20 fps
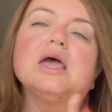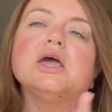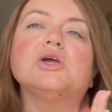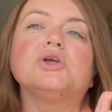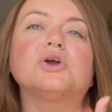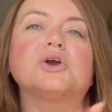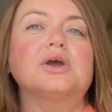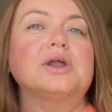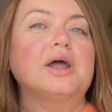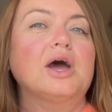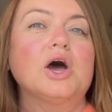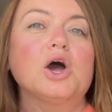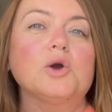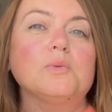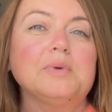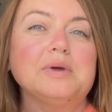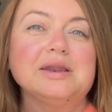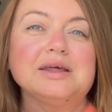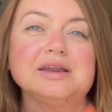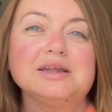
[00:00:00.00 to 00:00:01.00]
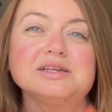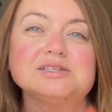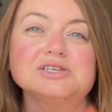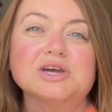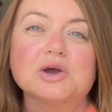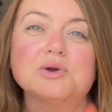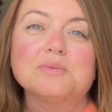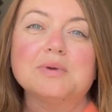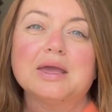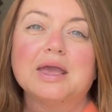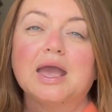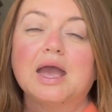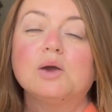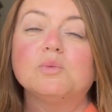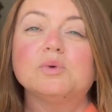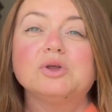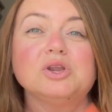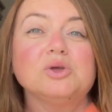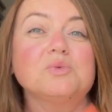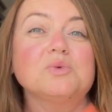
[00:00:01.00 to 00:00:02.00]
You're going to open in Adobe and
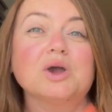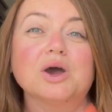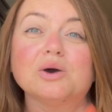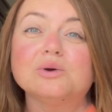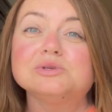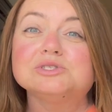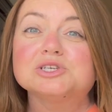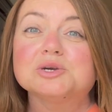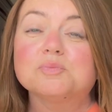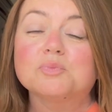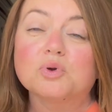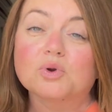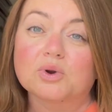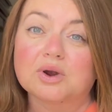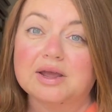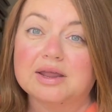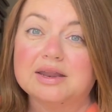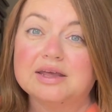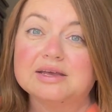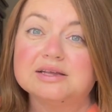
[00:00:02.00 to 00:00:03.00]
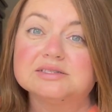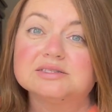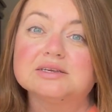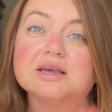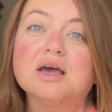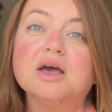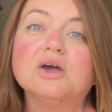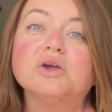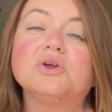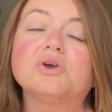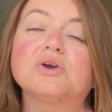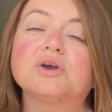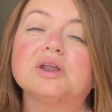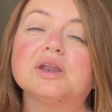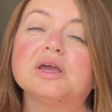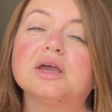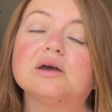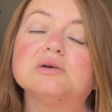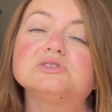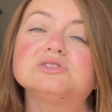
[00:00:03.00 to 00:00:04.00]
when you go to print it, you're going
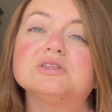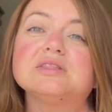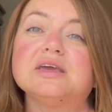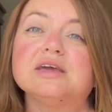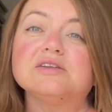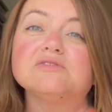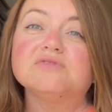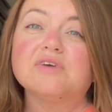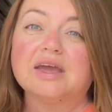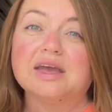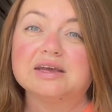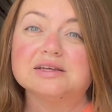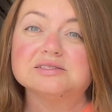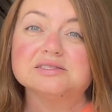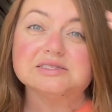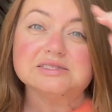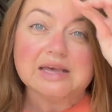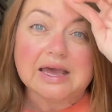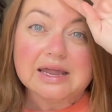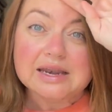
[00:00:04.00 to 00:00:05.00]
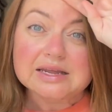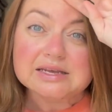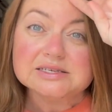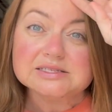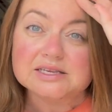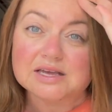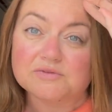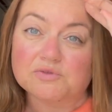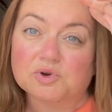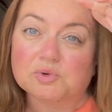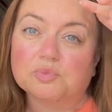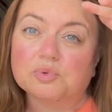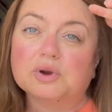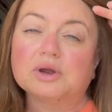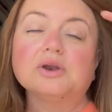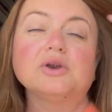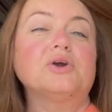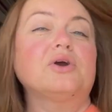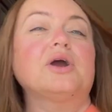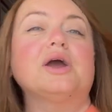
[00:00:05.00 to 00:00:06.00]
to go to the advanced settings of your
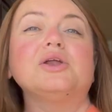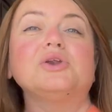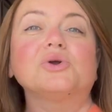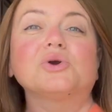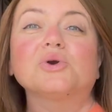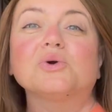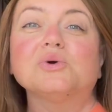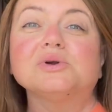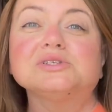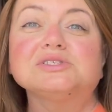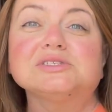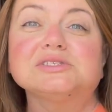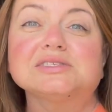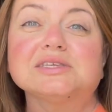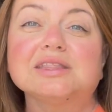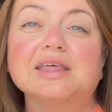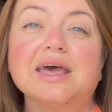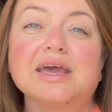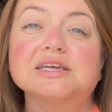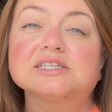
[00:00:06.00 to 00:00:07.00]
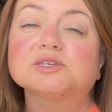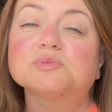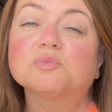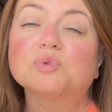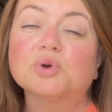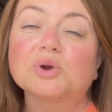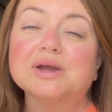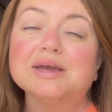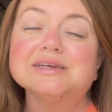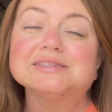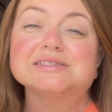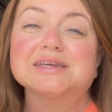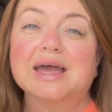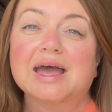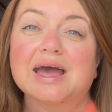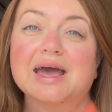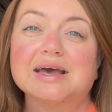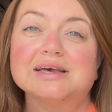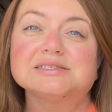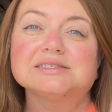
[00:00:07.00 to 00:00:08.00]
printer and you're going to select print
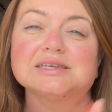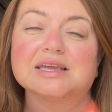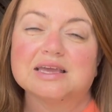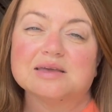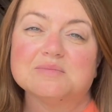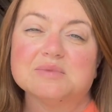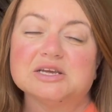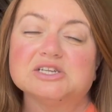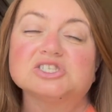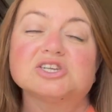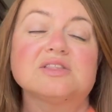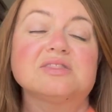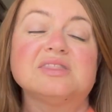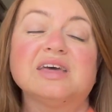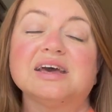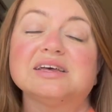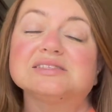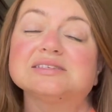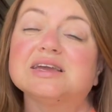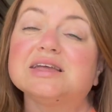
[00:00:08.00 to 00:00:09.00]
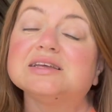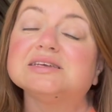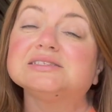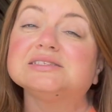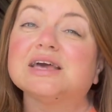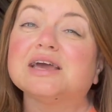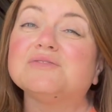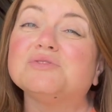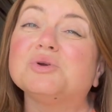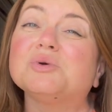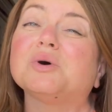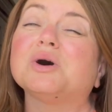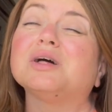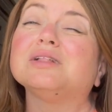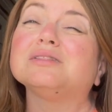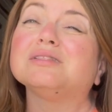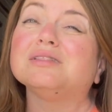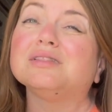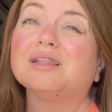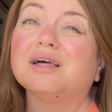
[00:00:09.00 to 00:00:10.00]
as image. That's going to save you a
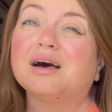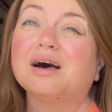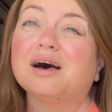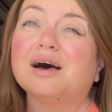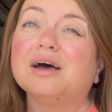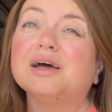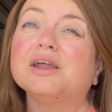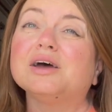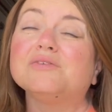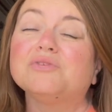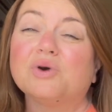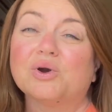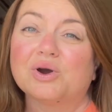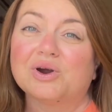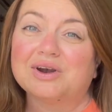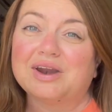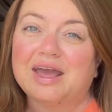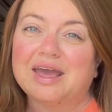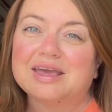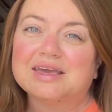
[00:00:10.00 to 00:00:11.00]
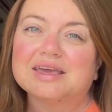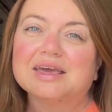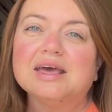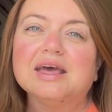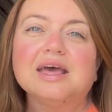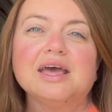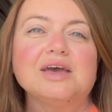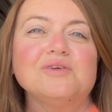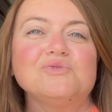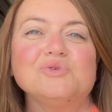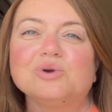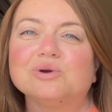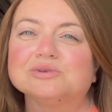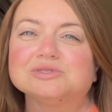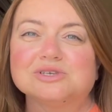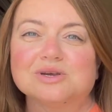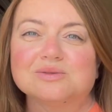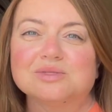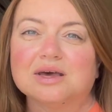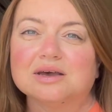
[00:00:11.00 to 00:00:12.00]
lot of heartache if you'll
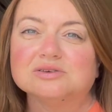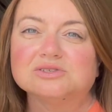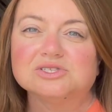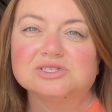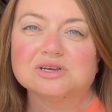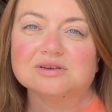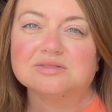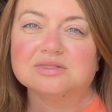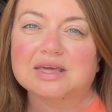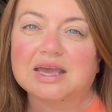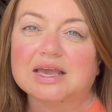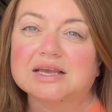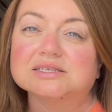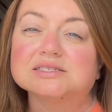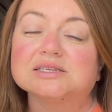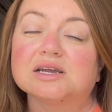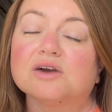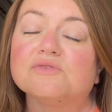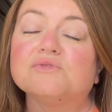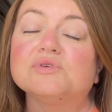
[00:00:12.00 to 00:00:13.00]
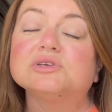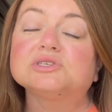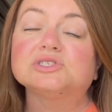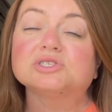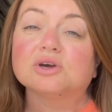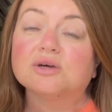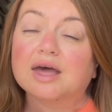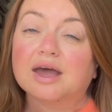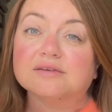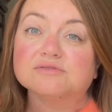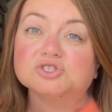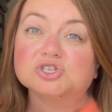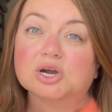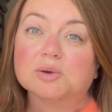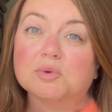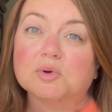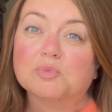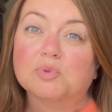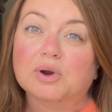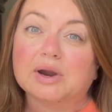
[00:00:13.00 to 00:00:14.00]
do those two things. Now, if you still have
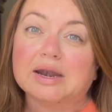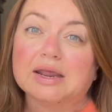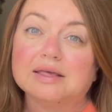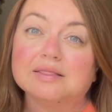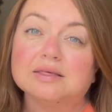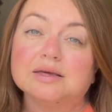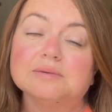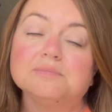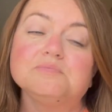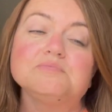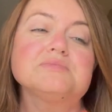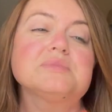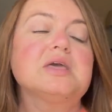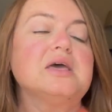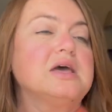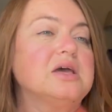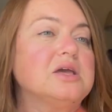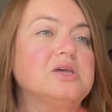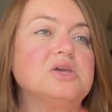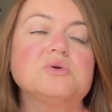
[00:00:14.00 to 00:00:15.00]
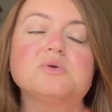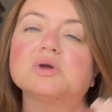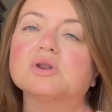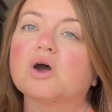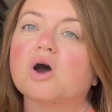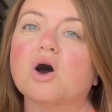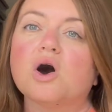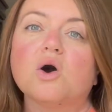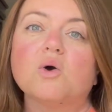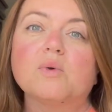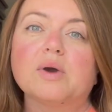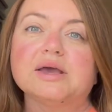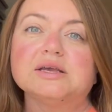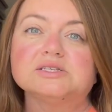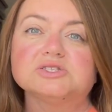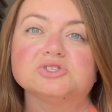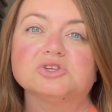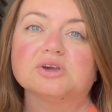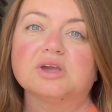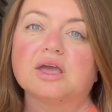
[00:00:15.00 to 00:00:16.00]
trouble printing them, you can
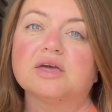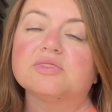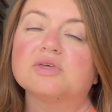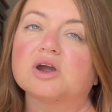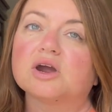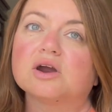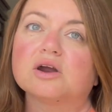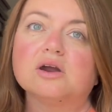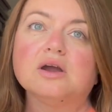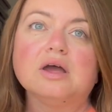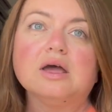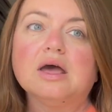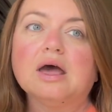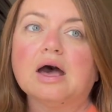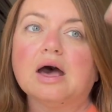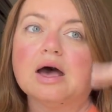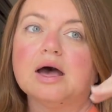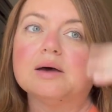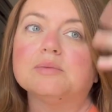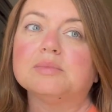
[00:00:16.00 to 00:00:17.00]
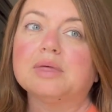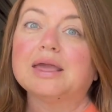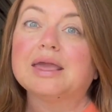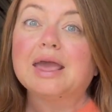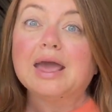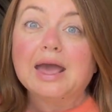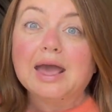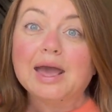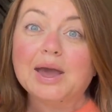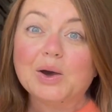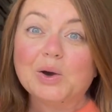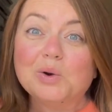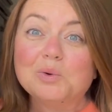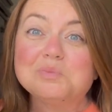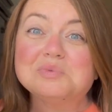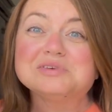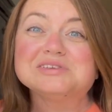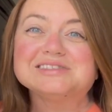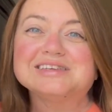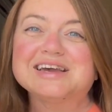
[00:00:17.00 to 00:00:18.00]
always look at their um, like
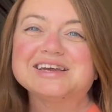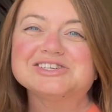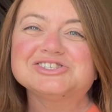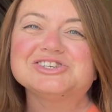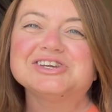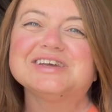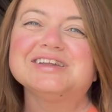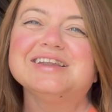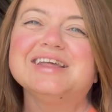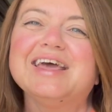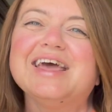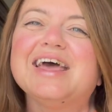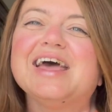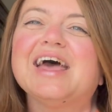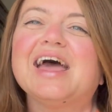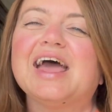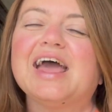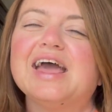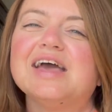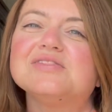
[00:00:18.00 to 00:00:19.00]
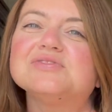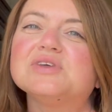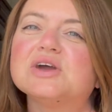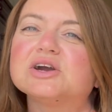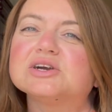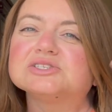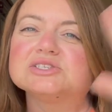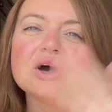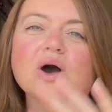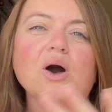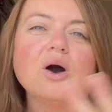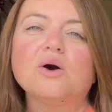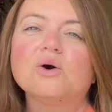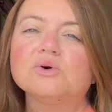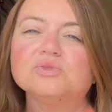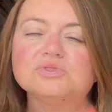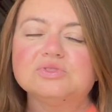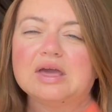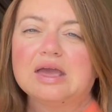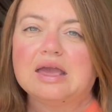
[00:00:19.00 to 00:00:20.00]
help section and there's a
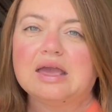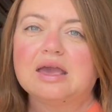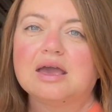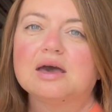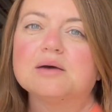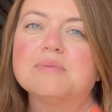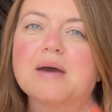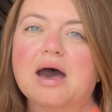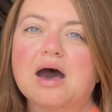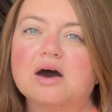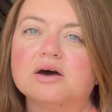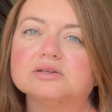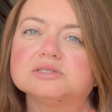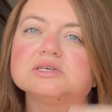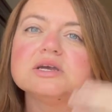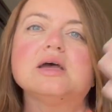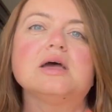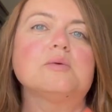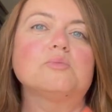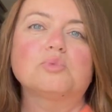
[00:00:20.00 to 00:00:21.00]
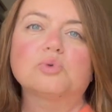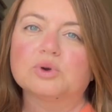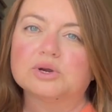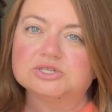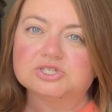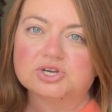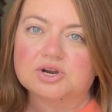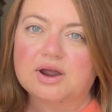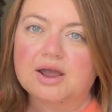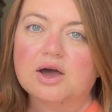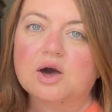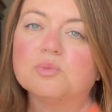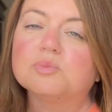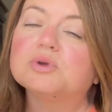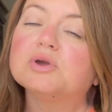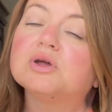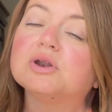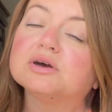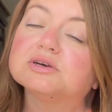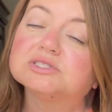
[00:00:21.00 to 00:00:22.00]
whole thing about printer help.
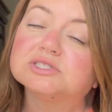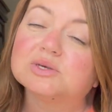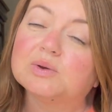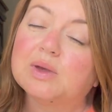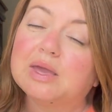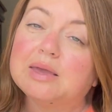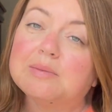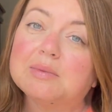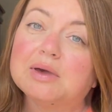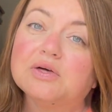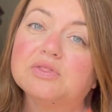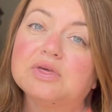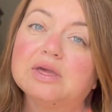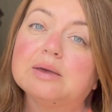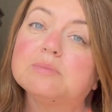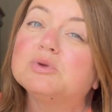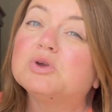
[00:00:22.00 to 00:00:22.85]
You can also email them.